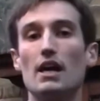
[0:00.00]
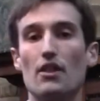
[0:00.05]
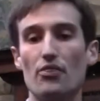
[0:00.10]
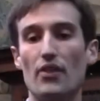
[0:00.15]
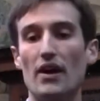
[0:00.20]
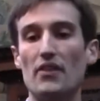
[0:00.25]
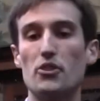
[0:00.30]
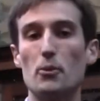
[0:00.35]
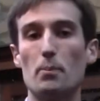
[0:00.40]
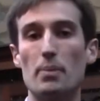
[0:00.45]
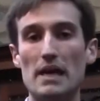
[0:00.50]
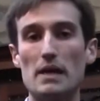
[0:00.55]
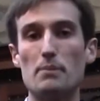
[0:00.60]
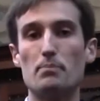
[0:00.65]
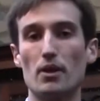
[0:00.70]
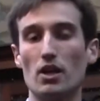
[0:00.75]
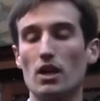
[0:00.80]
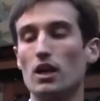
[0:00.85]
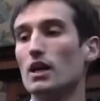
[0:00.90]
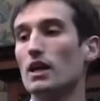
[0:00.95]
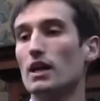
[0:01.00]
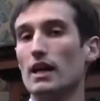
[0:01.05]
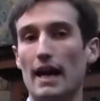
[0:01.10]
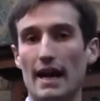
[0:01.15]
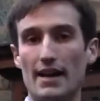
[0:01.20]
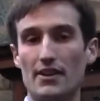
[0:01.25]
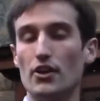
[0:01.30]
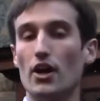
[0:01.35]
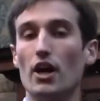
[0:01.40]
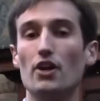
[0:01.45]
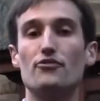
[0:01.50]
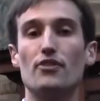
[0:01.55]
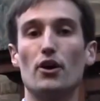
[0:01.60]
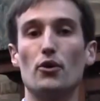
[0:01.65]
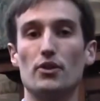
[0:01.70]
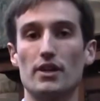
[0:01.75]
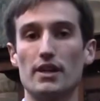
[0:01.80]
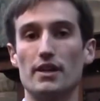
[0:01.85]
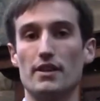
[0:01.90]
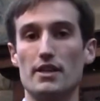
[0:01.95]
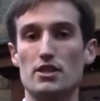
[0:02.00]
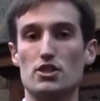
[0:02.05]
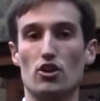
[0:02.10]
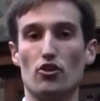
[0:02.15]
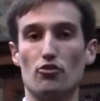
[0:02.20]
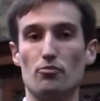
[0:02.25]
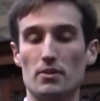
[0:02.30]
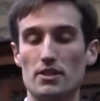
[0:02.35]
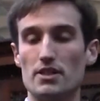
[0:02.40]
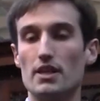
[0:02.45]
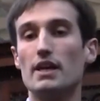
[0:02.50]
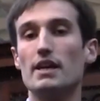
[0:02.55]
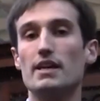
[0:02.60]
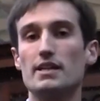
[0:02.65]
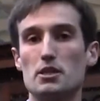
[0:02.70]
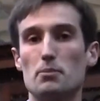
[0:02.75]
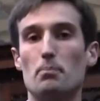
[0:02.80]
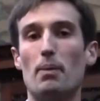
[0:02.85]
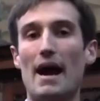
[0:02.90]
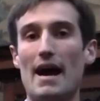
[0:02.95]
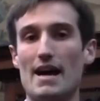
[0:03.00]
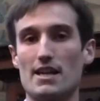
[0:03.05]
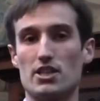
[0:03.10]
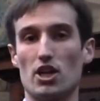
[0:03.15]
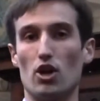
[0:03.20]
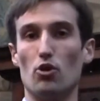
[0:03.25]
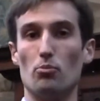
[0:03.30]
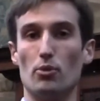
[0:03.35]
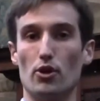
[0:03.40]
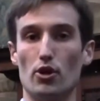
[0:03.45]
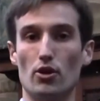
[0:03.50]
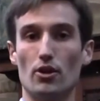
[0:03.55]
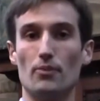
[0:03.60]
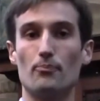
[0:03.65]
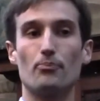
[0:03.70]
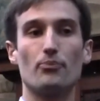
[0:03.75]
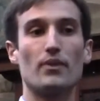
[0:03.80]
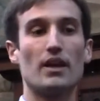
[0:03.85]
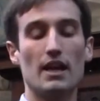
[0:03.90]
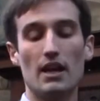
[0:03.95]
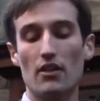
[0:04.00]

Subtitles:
that the people had not voted in this government to pass Home Rule,